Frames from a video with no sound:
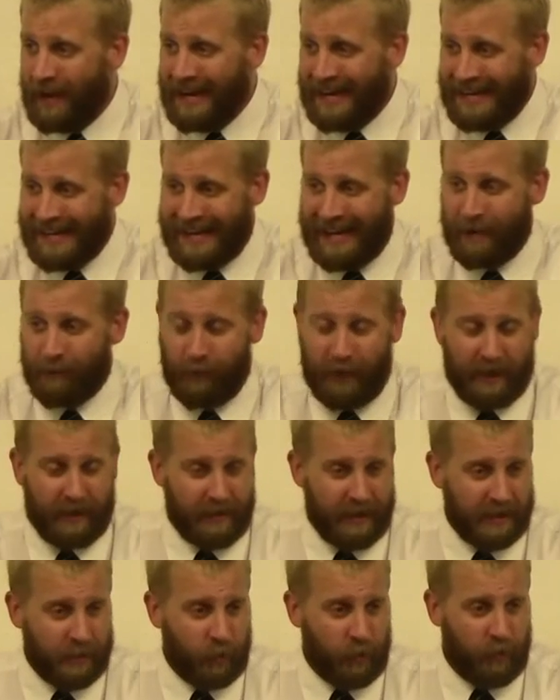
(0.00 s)
need to get rid of
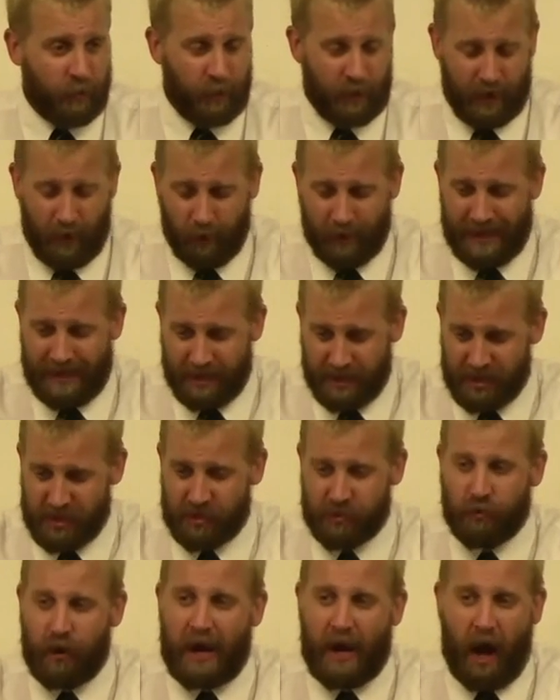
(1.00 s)
this. We're, we do not need to
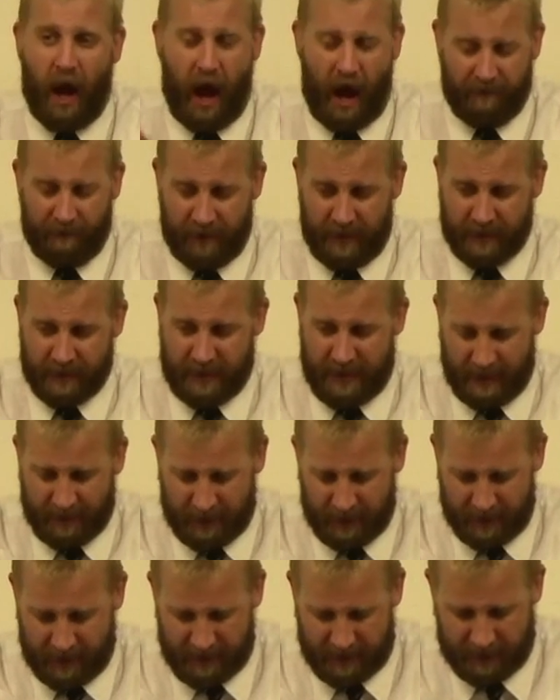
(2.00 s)
stray off in,
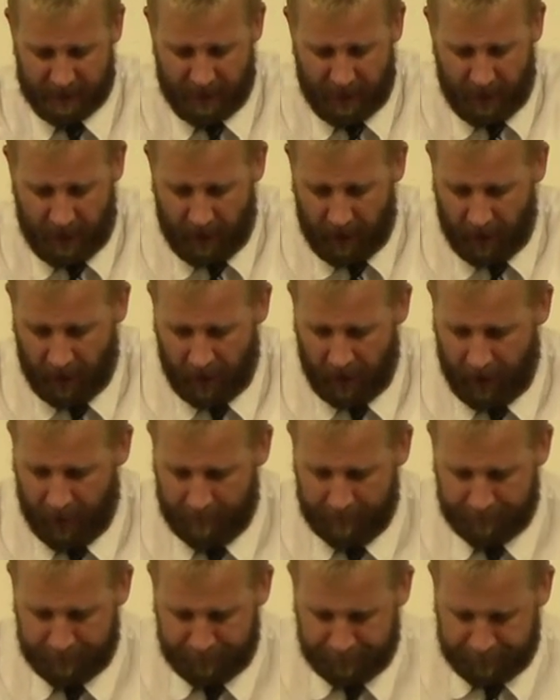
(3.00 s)
into this
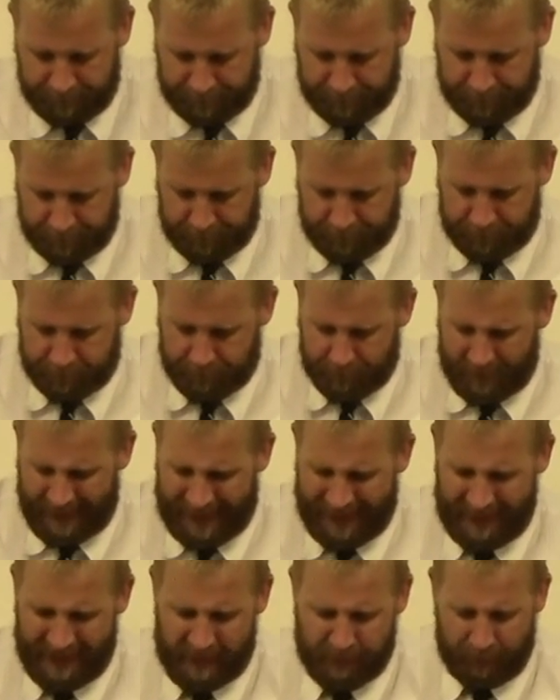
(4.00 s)
um,
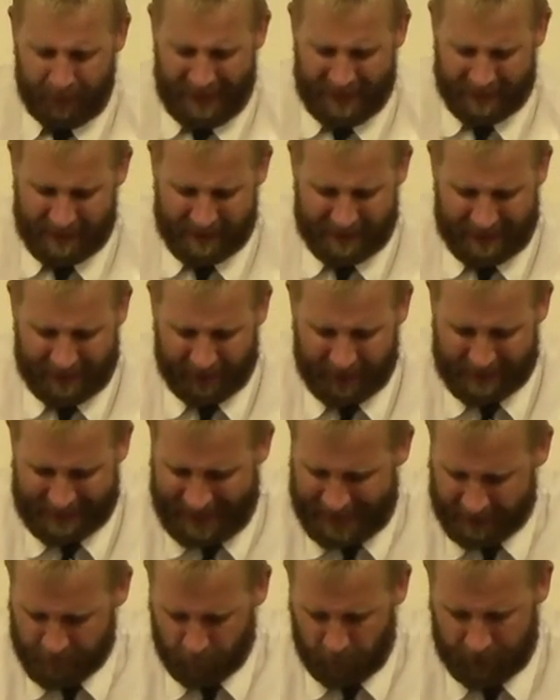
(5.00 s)
in these places because
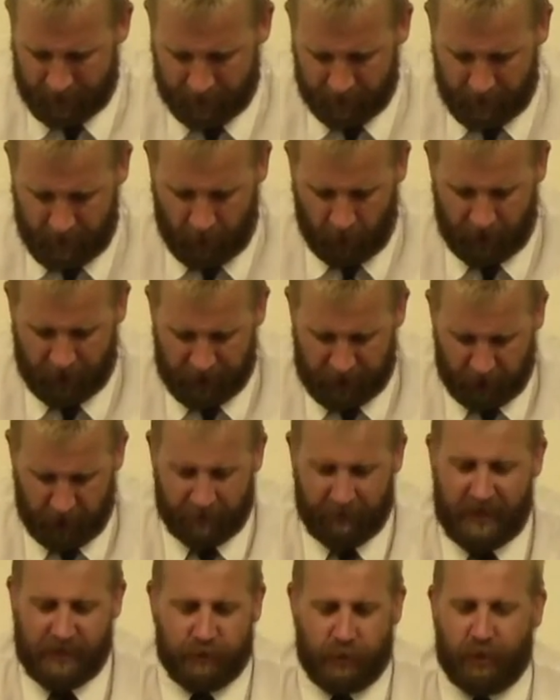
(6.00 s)
that's what you know the
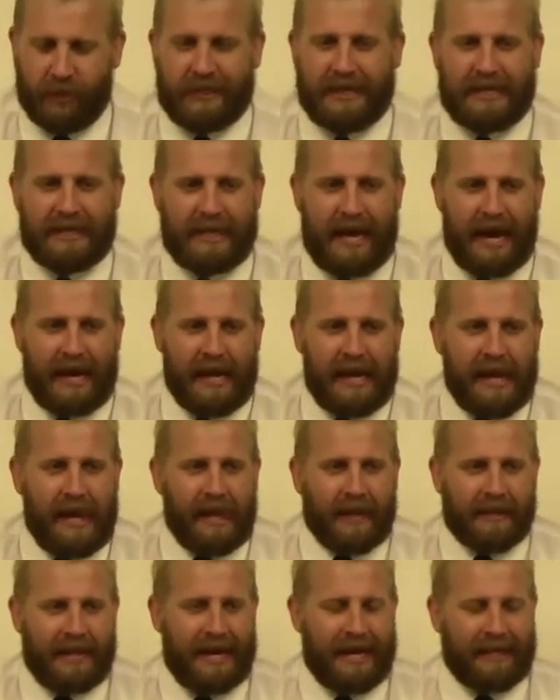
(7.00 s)
children of Israel did
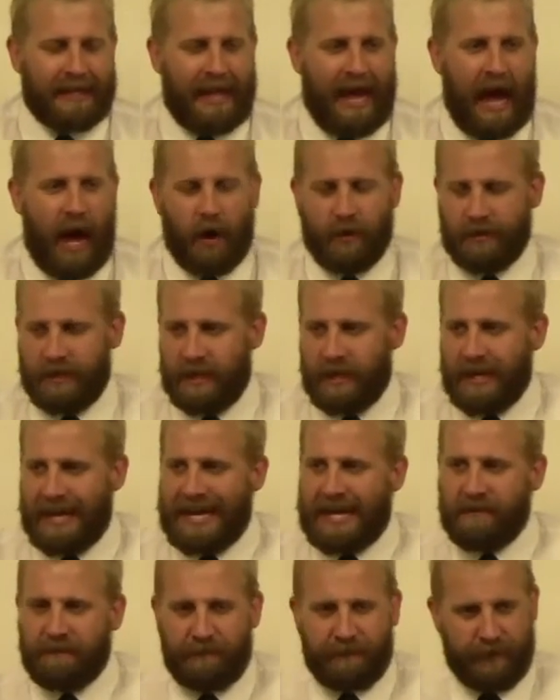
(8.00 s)
that they allowed the
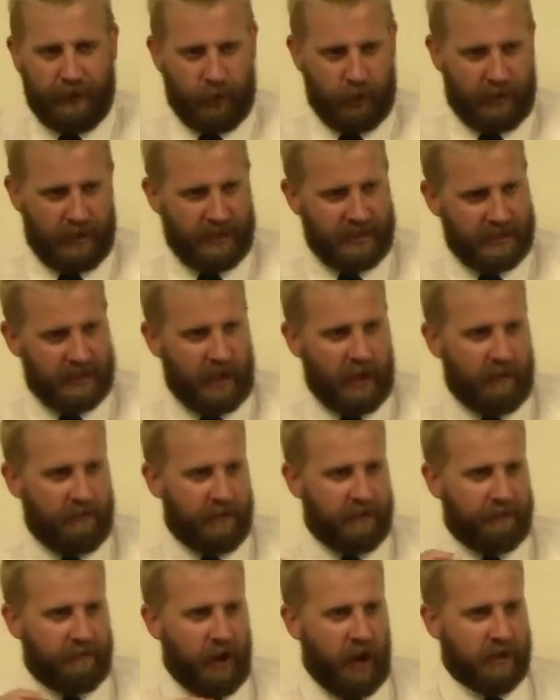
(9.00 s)
influence of
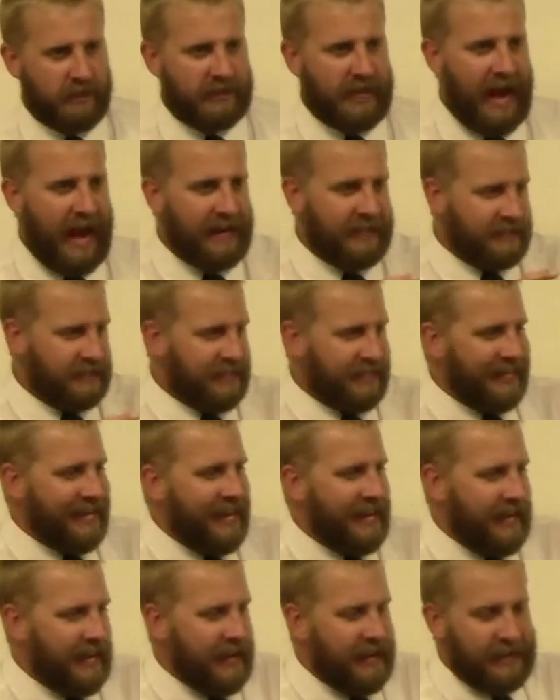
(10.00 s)
the false gods to
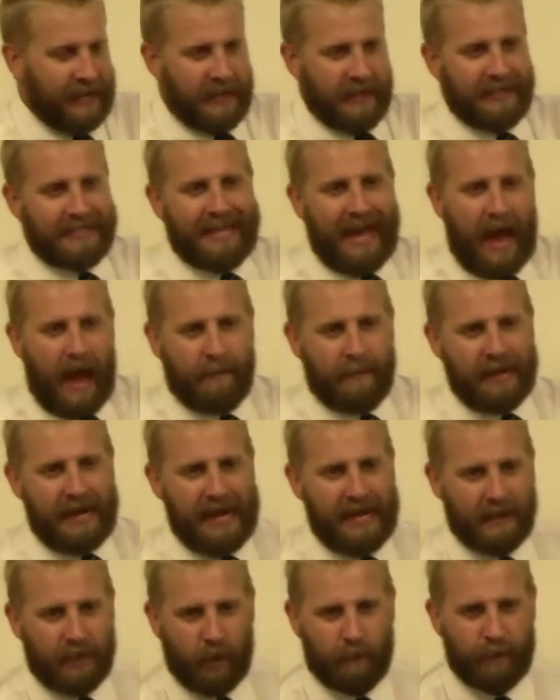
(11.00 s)
get in and
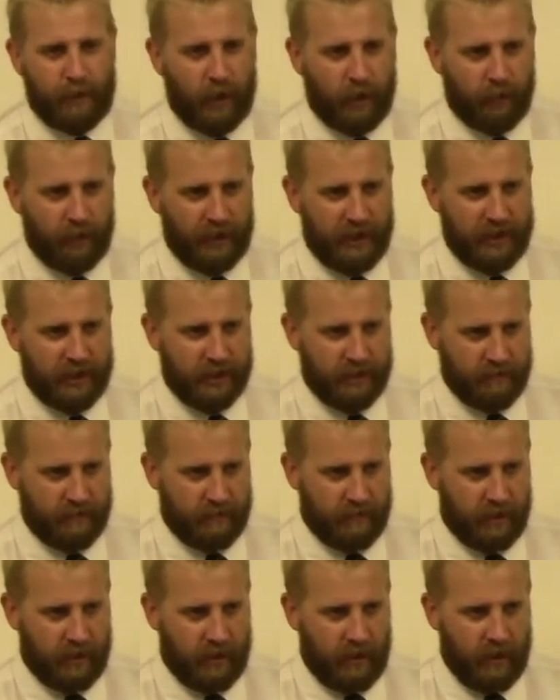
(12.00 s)
contaminate their pure religion
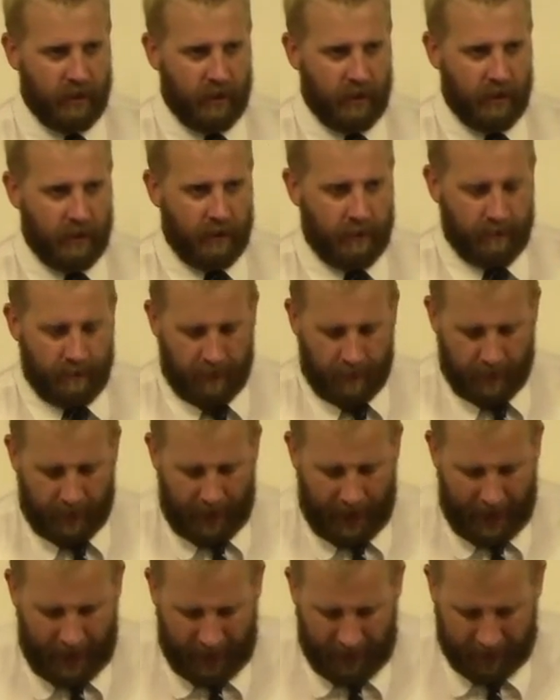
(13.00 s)

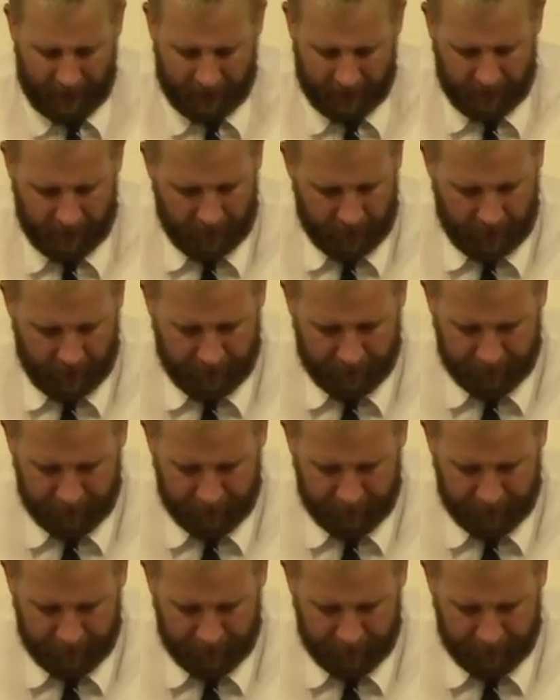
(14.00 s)
and